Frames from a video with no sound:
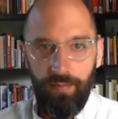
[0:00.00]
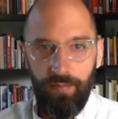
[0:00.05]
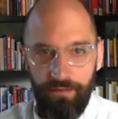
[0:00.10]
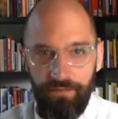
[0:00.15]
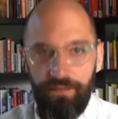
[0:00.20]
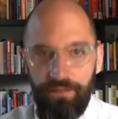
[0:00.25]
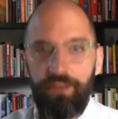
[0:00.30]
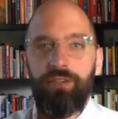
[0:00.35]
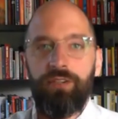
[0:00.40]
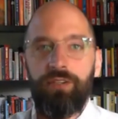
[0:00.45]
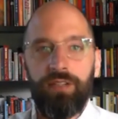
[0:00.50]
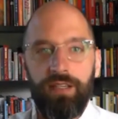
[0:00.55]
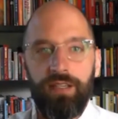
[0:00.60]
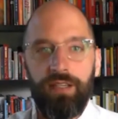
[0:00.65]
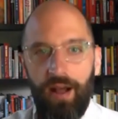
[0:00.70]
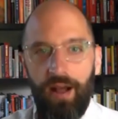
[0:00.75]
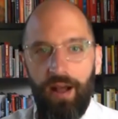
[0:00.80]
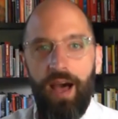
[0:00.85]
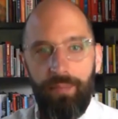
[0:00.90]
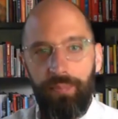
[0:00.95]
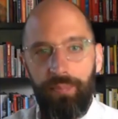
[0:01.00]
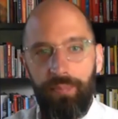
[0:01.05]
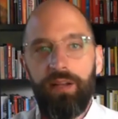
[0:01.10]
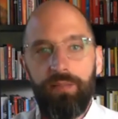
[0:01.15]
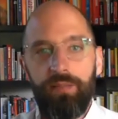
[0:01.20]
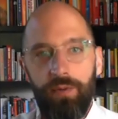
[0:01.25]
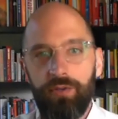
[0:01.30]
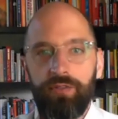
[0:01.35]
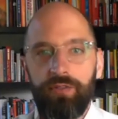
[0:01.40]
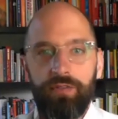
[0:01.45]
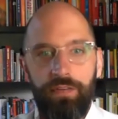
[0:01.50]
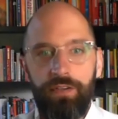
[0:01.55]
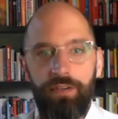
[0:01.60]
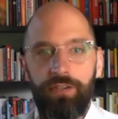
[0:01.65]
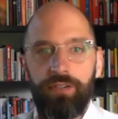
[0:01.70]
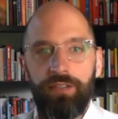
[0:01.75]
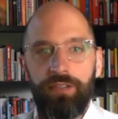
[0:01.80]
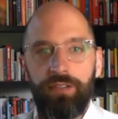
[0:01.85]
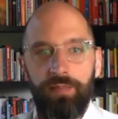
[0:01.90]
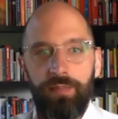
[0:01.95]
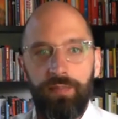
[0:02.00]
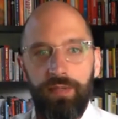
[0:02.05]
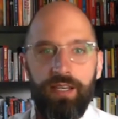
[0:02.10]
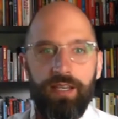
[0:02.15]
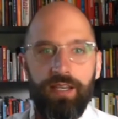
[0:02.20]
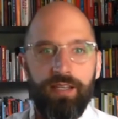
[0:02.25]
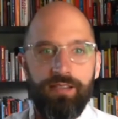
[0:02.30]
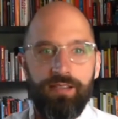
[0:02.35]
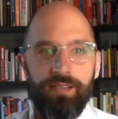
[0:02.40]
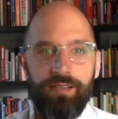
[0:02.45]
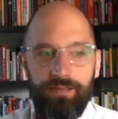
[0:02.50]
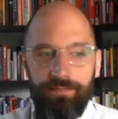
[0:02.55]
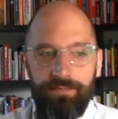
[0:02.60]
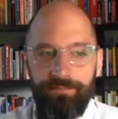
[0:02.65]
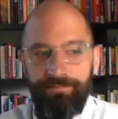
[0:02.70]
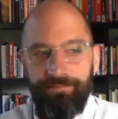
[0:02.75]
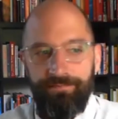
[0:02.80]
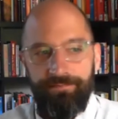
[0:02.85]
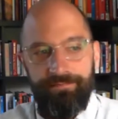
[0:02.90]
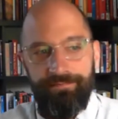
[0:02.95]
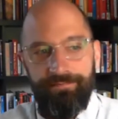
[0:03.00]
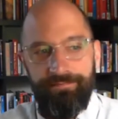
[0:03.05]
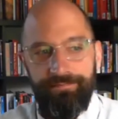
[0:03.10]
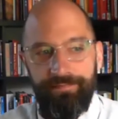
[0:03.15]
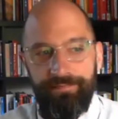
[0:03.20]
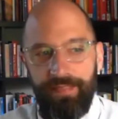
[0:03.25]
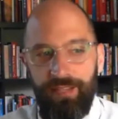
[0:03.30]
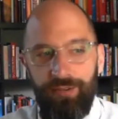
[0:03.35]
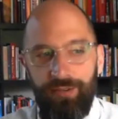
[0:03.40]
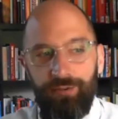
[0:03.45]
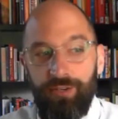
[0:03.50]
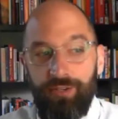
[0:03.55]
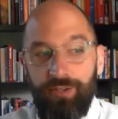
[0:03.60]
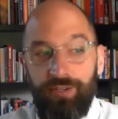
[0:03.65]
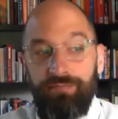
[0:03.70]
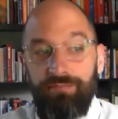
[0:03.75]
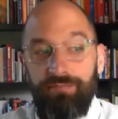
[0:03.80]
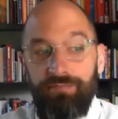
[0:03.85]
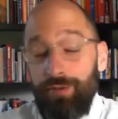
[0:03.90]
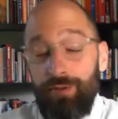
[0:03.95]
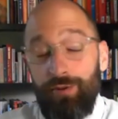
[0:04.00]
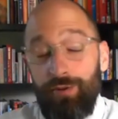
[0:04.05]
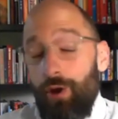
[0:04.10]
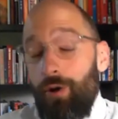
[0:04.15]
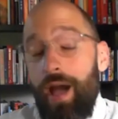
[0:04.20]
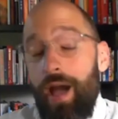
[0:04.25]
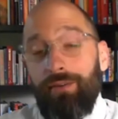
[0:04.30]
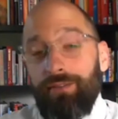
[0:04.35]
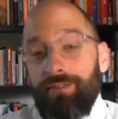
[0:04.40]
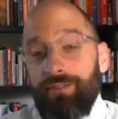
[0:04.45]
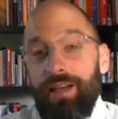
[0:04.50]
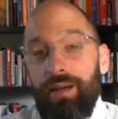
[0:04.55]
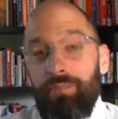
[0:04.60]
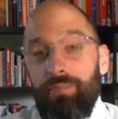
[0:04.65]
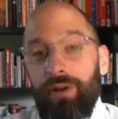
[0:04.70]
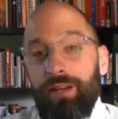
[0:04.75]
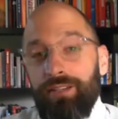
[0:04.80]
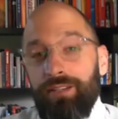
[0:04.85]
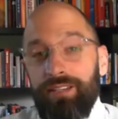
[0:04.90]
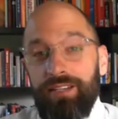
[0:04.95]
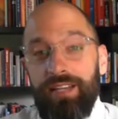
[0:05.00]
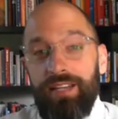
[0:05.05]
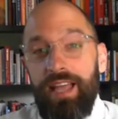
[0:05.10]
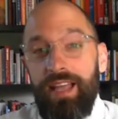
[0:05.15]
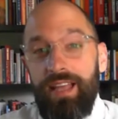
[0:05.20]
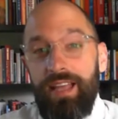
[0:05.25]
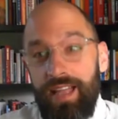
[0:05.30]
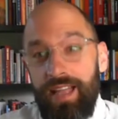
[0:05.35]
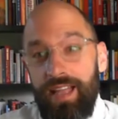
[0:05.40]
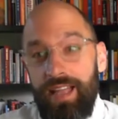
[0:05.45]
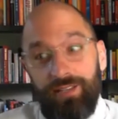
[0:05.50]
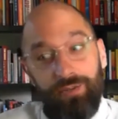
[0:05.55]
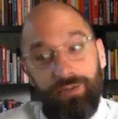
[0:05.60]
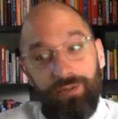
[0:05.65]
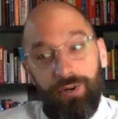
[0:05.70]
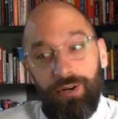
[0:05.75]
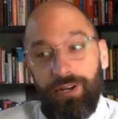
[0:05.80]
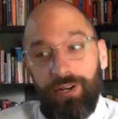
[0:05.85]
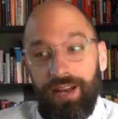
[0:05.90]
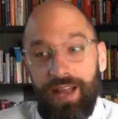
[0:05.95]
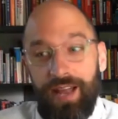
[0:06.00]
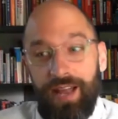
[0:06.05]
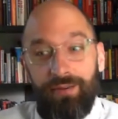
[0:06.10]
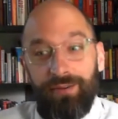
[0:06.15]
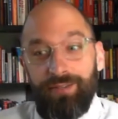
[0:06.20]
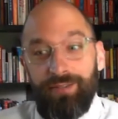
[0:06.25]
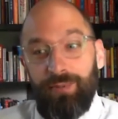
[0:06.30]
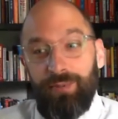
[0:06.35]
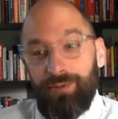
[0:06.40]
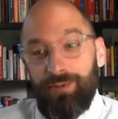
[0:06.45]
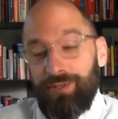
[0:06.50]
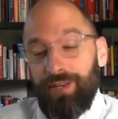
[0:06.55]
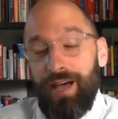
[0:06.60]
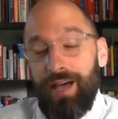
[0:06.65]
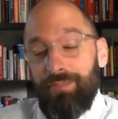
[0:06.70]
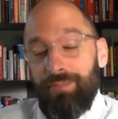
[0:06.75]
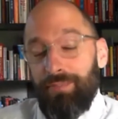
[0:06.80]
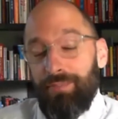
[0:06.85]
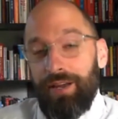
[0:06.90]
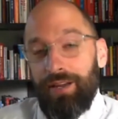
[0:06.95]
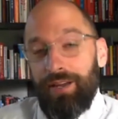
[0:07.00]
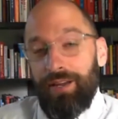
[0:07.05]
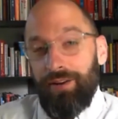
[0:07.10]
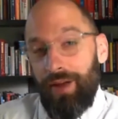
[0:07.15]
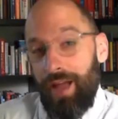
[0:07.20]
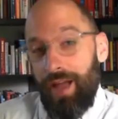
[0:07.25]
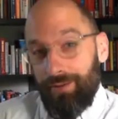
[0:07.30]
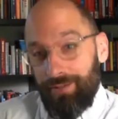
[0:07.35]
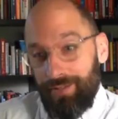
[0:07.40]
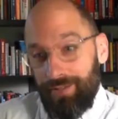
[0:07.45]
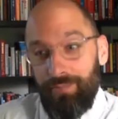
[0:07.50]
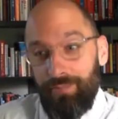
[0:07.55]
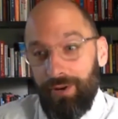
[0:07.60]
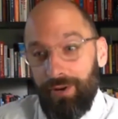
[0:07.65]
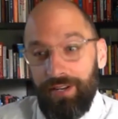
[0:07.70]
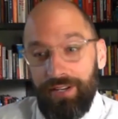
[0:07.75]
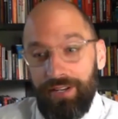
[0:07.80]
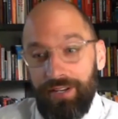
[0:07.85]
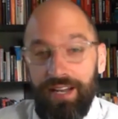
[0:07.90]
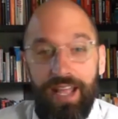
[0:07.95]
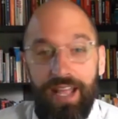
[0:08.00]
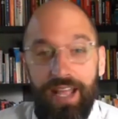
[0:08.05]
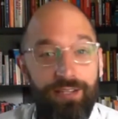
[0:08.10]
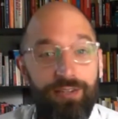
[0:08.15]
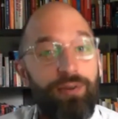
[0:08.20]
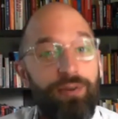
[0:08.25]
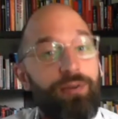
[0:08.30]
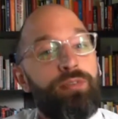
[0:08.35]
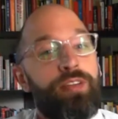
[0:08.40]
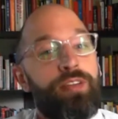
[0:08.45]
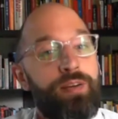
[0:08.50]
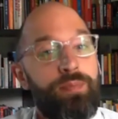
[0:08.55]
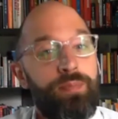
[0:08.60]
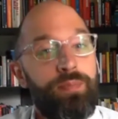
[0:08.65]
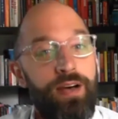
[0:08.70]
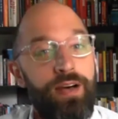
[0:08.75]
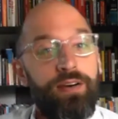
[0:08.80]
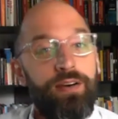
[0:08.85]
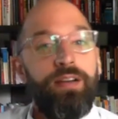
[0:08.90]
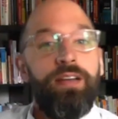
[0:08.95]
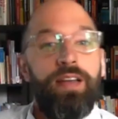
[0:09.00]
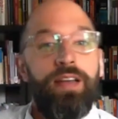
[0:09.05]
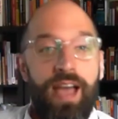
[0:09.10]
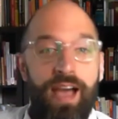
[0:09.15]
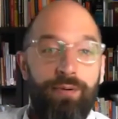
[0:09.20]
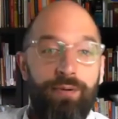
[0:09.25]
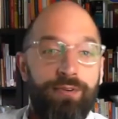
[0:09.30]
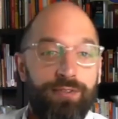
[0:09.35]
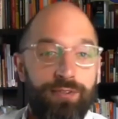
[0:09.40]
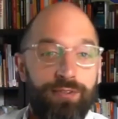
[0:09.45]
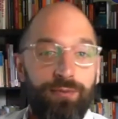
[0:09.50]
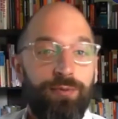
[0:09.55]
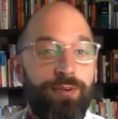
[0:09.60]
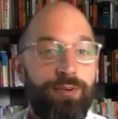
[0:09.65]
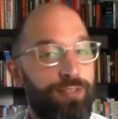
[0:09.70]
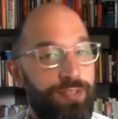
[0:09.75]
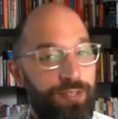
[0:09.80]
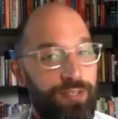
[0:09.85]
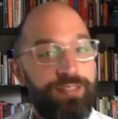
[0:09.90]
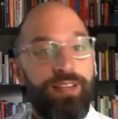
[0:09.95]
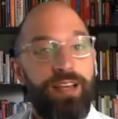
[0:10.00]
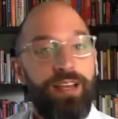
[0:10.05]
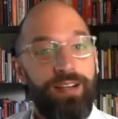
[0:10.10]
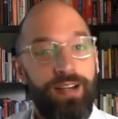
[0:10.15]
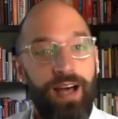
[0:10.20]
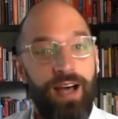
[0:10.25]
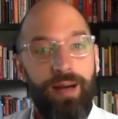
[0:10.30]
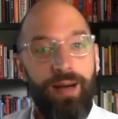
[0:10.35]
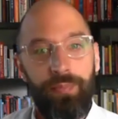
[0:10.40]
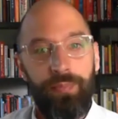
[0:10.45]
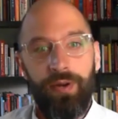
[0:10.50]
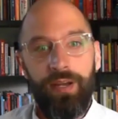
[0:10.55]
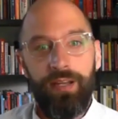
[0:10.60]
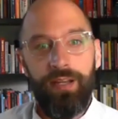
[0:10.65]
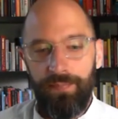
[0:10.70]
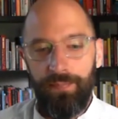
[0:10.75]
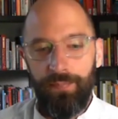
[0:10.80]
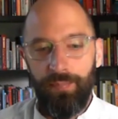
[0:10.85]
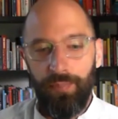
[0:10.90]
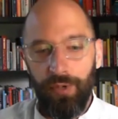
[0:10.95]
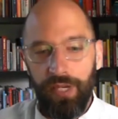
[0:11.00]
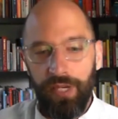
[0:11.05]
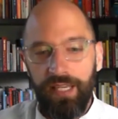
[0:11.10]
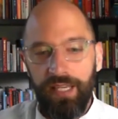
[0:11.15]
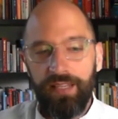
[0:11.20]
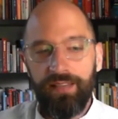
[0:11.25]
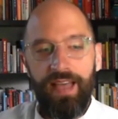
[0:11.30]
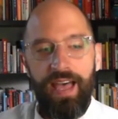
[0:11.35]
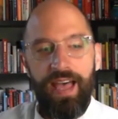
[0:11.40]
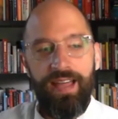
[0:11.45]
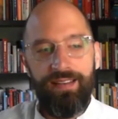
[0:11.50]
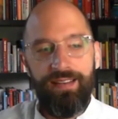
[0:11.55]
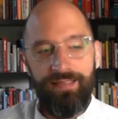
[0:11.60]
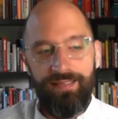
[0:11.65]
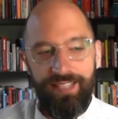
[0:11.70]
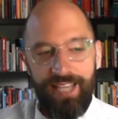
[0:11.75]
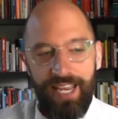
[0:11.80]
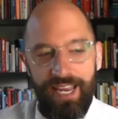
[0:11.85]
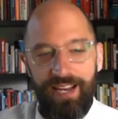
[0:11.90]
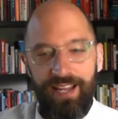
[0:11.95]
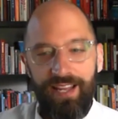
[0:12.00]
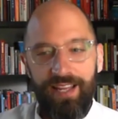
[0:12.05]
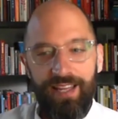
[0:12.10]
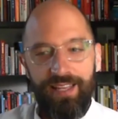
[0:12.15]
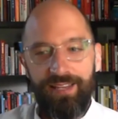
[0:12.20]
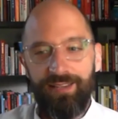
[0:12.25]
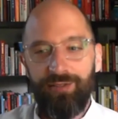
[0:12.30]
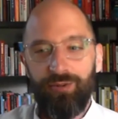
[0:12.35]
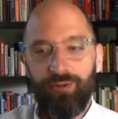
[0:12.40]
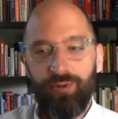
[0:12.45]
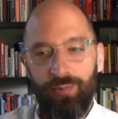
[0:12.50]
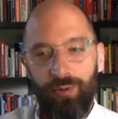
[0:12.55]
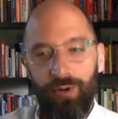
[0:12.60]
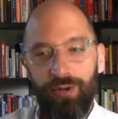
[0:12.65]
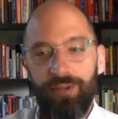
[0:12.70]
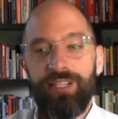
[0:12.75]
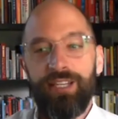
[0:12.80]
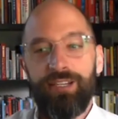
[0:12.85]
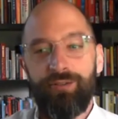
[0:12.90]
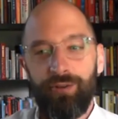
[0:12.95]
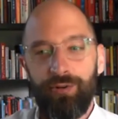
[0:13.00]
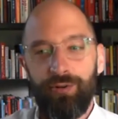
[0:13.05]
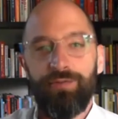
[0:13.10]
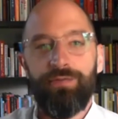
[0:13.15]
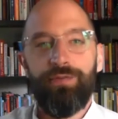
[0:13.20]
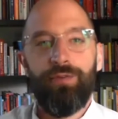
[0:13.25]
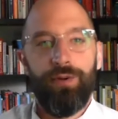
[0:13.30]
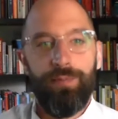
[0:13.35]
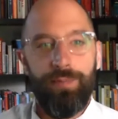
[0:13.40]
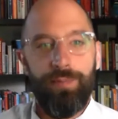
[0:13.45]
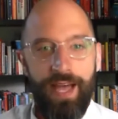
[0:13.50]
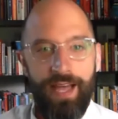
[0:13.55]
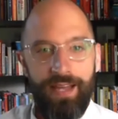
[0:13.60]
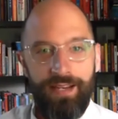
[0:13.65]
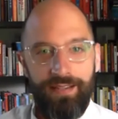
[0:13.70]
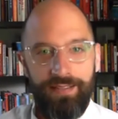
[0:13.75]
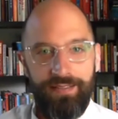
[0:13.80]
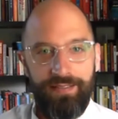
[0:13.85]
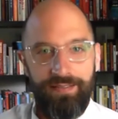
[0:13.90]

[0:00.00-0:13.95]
efficiently, how to operate it most efficiently, because you know how it's operating today, and you work on how it's supposed to operate or how it's operating today, and you don't think about how was it originally designed to operate. Bringing that data into a more digital format,